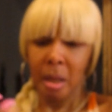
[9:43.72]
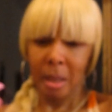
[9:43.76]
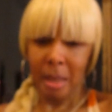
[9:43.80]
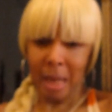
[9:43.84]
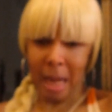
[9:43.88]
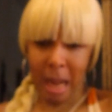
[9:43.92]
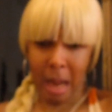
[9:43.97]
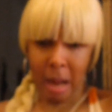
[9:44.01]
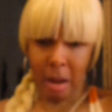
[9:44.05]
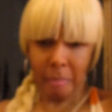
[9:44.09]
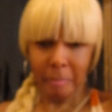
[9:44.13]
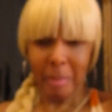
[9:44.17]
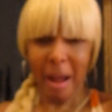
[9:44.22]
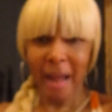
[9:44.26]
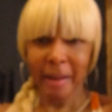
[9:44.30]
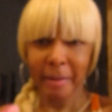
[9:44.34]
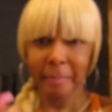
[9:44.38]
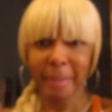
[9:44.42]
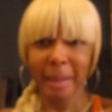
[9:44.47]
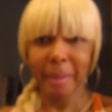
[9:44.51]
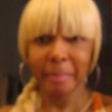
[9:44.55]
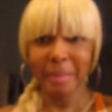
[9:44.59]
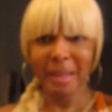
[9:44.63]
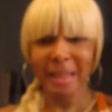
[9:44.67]
Now by
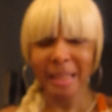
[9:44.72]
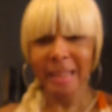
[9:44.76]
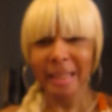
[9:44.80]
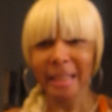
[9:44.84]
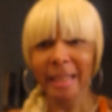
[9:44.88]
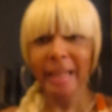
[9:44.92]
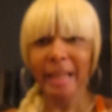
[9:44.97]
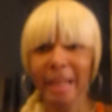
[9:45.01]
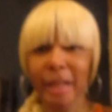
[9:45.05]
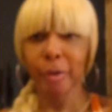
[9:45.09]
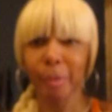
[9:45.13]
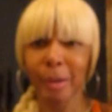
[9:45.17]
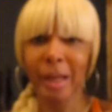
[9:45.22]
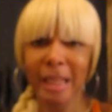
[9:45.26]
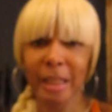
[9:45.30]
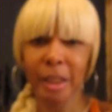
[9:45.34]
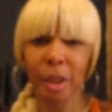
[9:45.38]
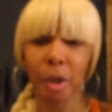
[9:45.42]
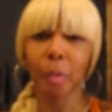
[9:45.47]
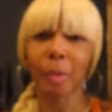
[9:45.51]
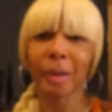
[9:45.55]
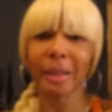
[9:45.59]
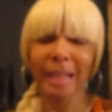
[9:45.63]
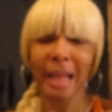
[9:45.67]
him being mentally ill, kids
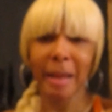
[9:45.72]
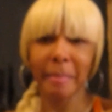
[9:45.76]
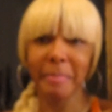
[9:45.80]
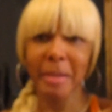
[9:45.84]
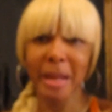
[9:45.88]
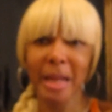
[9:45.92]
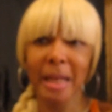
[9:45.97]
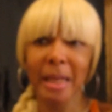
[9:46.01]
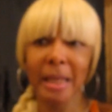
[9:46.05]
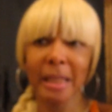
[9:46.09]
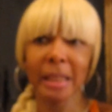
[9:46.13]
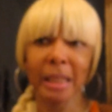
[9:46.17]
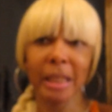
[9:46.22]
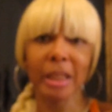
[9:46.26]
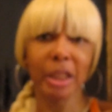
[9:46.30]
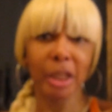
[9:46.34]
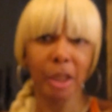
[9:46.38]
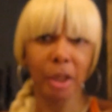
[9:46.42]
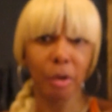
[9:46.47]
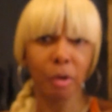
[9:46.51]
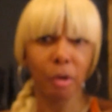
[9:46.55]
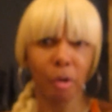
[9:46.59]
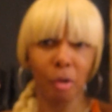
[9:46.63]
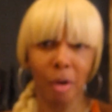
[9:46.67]
know what that means. He's a
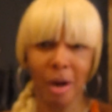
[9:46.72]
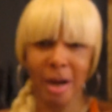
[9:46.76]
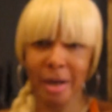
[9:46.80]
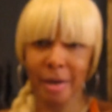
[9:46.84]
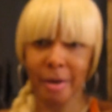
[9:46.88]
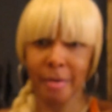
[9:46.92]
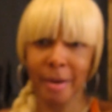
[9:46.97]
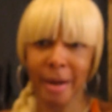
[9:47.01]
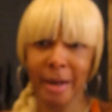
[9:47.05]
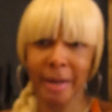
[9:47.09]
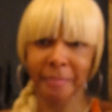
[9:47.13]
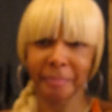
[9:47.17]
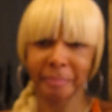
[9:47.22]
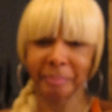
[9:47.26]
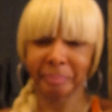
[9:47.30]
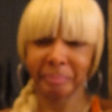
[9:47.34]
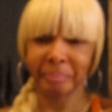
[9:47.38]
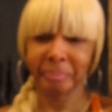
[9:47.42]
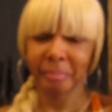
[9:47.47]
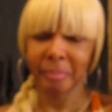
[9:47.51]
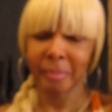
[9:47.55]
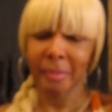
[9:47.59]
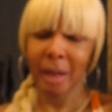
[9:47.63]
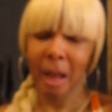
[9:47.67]
little cray cray.
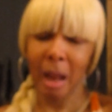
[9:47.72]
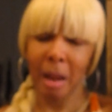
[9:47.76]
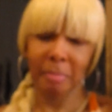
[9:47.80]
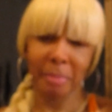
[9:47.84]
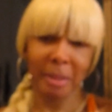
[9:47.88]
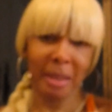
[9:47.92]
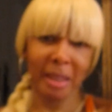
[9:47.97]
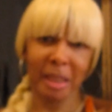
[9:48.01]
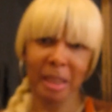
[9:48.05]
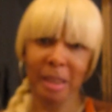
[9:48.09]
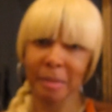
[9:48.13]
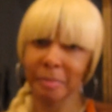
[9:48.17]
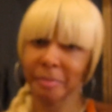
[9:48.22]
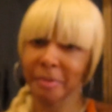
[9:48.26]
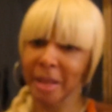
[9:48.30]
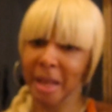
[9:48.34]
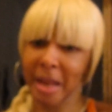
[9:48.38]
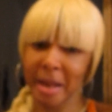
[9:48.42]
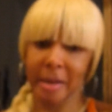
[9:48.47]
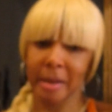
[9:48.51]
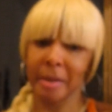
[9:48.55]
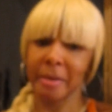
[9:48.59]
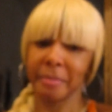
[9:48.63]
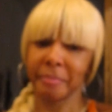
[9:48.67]
I'm just
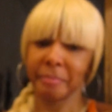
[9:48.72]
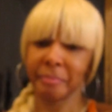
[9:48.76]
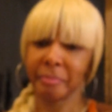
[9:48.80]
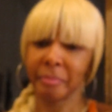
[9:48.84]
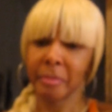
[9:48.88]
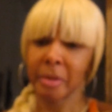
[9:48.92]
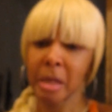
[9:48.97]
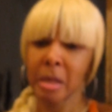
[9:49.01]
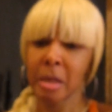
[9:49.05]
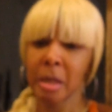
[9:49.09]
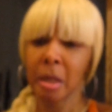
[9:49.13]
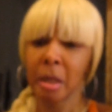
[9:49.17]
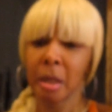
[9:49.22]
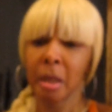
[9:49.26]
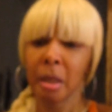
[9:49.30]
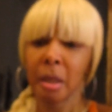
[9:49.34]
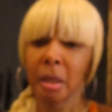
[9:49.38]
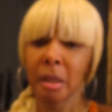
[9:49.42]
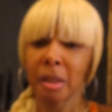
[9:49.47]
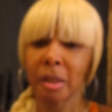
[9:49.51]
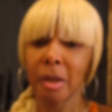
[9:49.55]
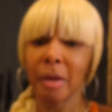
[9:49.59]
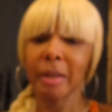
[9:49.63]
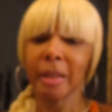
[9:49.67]
saying.
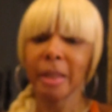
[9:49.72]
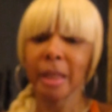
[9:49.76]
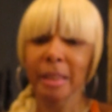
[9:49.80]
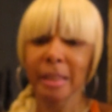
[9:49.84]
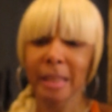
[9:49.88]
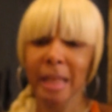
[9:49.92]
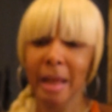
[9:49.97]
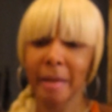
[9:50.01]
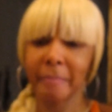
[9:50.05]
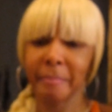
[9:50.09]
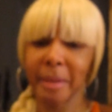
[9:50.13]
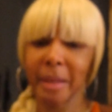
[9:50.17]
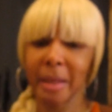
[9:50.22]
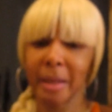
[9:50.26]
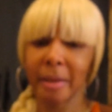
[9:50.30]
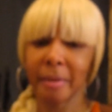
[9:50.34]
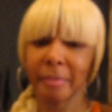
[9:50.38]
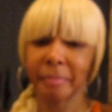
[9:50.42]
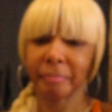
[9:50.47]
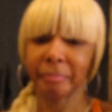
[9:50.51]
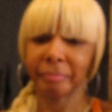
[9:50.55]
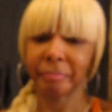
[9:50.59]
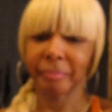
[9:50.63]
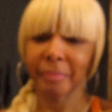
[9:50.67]
So he looks at me
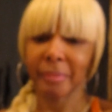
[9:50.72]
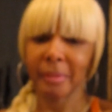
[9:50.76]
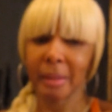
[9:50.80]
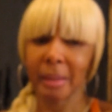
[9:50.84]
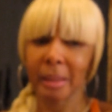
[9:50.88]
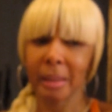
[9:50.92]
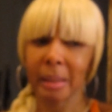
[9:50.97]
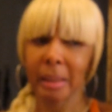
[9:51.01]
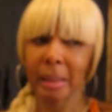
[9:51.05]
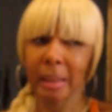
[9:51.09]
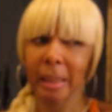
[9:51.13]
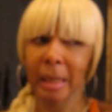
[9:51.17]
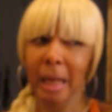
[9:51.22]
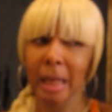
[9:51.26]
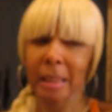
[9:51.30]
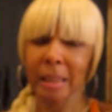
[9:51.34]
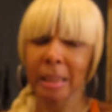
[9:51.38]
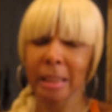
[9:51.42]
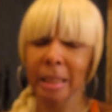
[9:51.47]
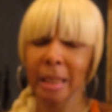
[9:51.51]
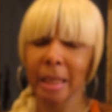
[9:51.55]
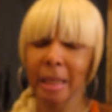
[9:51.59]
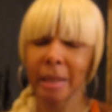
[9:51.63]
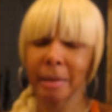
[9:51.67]
and I
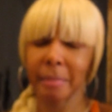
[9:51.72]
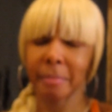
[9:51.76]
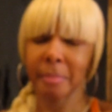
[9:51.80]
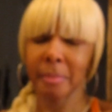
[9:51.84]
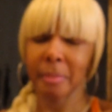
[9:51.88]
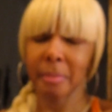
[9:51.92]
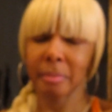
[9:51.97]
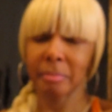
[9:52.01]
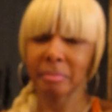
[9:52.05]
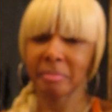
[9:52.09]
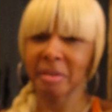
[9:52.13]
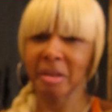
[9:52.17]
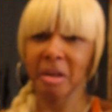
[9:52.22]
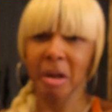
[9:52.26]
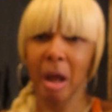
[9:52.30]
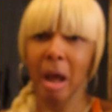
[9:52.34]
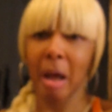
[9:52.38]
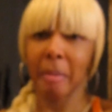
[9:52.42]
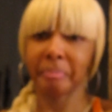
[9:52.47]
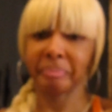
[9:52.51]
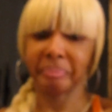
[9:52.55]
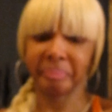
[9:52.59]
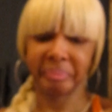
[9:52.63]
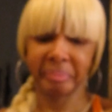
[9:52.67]
see him, you
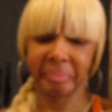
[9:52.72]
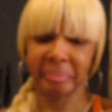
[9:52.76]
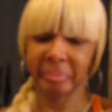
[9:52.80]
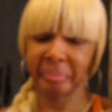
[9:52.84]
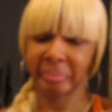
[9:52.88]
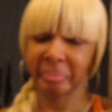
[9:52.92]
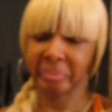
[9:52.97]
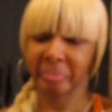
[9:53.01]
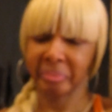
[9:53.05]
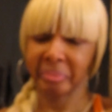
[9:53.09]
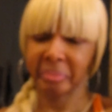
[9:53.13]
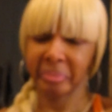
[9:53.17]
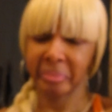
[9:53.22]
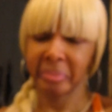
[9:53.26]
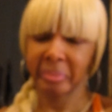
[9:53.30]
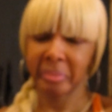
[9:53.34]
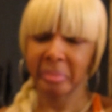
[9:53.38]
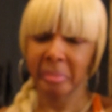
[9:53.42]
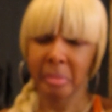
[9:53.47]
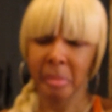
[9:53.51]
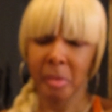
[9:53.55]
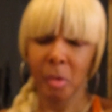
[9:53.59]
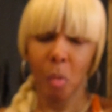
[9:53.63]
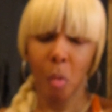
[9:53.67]
know,
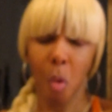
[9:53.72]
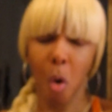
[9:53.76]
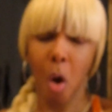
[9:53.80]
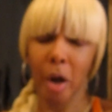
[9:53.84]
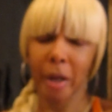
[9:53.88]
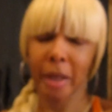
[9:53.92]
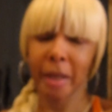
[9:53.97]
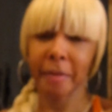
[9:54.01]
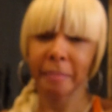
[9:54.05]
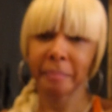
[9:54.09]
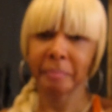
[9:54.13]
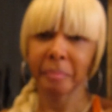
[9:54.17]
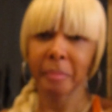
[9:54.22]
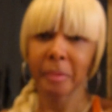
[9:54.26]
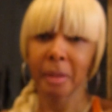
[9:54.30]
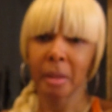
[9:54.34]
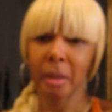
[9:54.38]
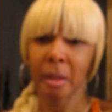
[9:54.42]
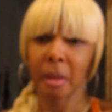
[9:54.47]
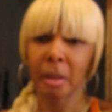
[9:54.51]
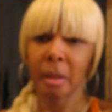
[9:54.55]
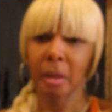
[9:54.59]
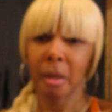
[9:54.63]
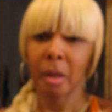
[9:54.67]
I'm walking.
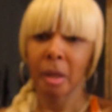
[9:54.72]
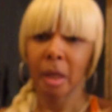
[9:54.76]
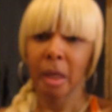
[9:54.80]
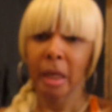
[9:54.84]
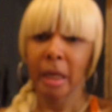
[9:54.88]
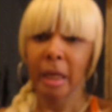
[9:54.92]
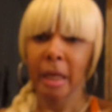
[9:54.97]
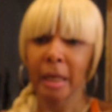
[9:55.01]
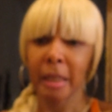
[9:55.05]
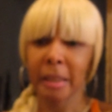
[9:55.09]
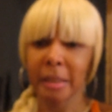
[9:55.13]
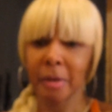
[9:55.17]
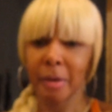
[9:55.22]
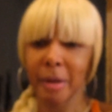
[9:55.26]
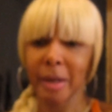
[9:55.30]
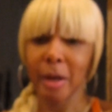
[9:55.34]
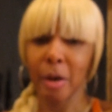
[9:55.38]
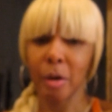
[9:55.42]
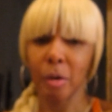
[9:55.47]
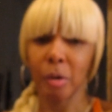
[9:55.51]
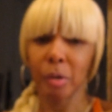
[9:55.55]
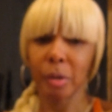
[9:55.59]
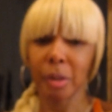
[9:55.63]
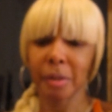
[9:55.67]
So he
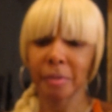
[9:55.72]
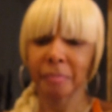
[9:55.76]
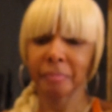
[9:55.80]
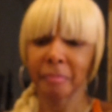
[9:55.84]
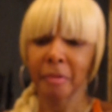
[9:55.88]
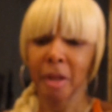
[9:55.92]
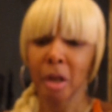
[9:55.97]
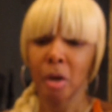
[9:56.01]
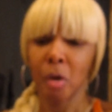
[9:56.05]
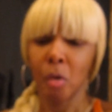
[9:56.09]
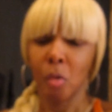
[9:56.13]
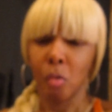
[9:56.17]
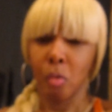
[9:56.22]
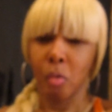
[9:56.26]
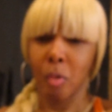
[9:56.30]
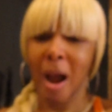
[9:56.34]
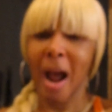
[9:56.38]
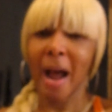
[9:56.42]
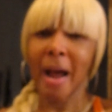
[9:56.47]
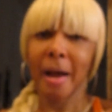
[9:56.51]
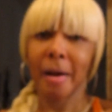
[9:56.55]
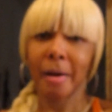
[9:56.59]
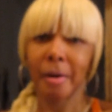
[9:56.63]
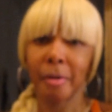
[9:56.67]
goes,
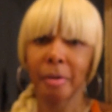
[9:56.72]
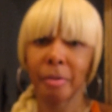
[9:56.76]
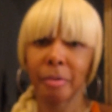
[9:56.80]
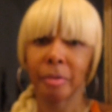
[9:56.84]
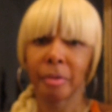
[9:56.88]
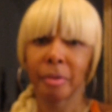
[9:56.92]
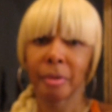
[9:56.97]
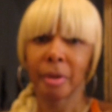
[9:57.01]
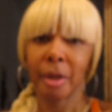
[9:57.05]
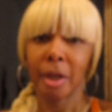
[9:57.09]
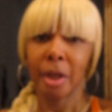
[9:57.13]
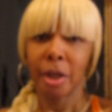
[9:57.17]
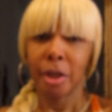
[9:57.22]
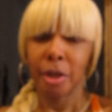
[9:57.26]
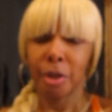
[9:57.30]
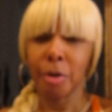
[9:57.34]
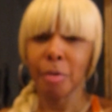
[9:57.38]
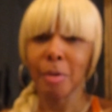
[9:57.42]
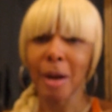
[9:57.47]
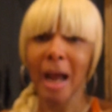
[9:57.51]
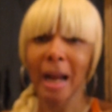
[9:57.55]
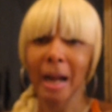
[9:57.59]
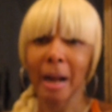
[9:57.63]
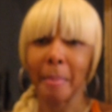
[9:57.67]
wow,
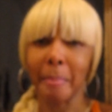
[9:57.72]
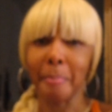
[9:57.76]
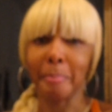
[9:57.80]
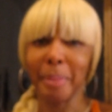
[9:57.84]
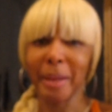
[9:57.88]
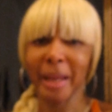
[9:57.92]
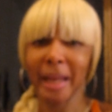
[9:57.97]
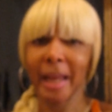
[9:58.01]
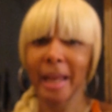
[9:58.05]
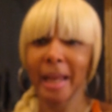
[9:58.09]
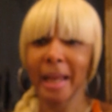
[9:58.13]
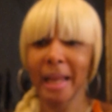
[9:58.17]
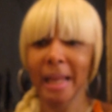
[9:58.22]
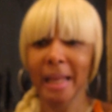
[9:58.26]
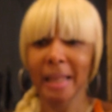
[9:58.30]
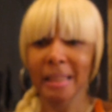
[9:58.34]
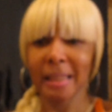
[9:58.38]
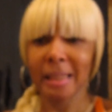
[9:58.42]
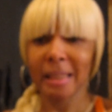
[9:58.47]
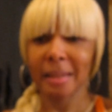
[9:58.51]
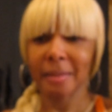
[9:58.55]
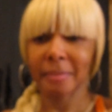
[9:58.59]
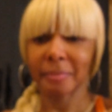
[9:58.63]
you got a big ass.